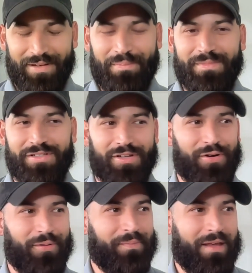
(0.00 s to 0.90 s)
Yep.
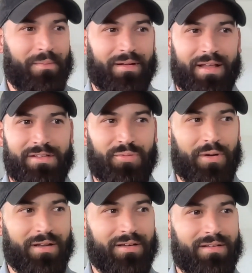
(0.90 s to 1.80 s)
So I mean, that's
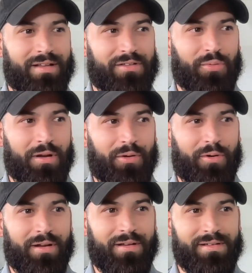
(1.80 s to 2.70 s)
really
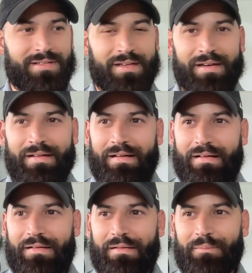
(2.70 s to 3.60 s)
what it is.
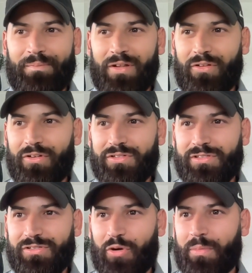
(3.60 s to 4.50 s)
There's
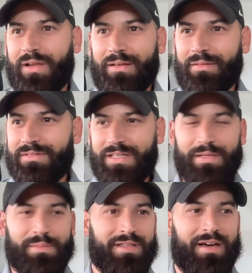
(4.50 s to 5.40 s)
so many
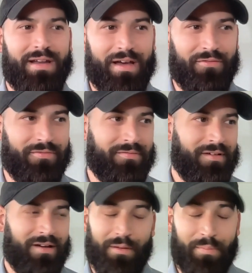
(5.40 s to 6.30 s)
teams that have.
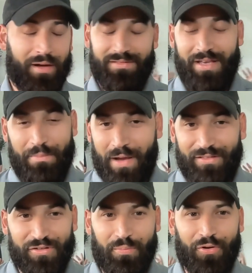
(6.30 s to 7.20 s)
I take it back
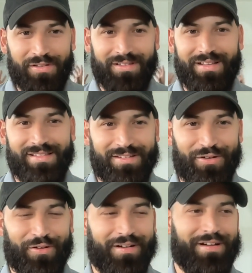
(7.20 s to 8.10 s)
to sports, because that's
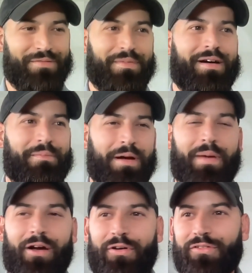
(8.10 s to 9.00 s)
kind of my
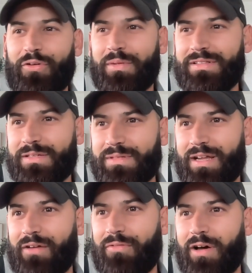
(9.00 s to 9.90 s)
background. So many teams that
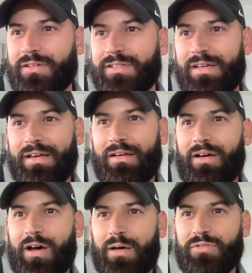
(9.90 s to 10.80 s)
have lost
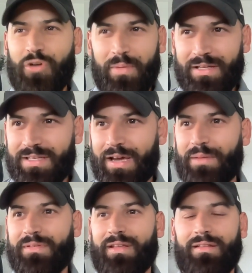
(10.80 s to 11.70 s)
so many
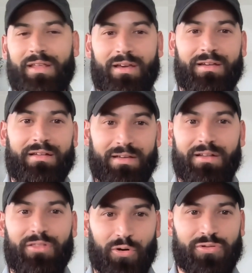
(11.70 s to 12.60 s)
times, and they
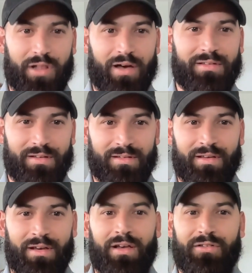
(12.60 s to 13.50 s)
needed those losses
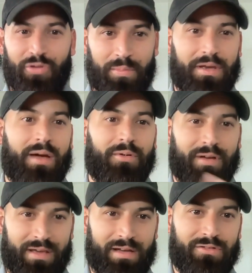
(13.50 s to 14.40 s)
to be able to
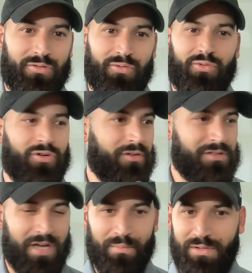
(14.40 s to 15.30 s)
get to the
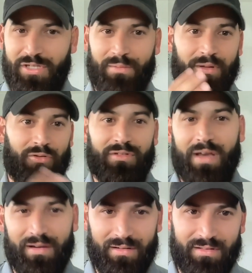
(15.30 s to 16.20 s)
championship and those
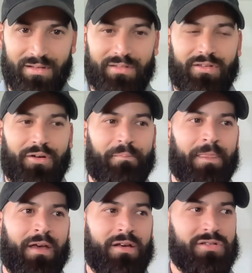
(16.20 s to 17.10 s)
dynasties. So
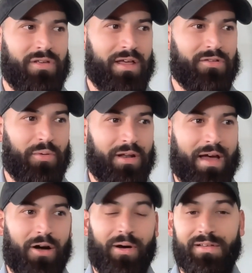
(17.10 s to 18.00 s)
that's really
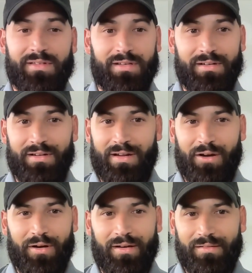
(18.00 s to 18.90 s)
how I see it, and how
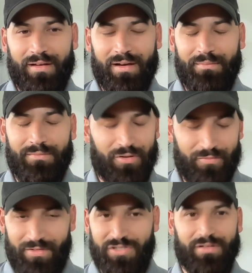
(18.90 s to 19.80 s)
I
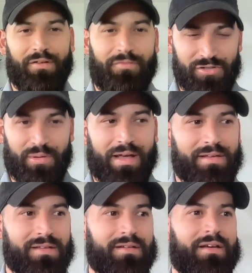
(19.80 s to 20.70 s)

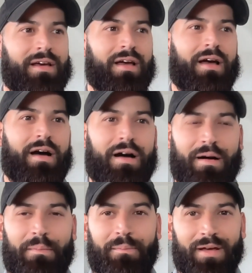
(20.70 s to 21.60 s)
visualize it.
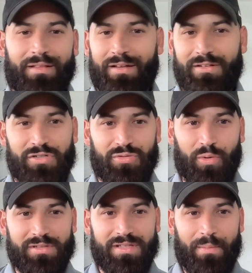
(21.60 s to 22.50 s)
And then it's just
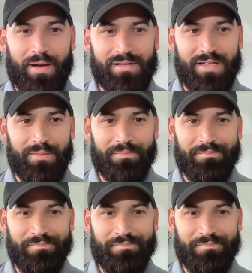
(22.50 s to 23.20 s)
one step at a time.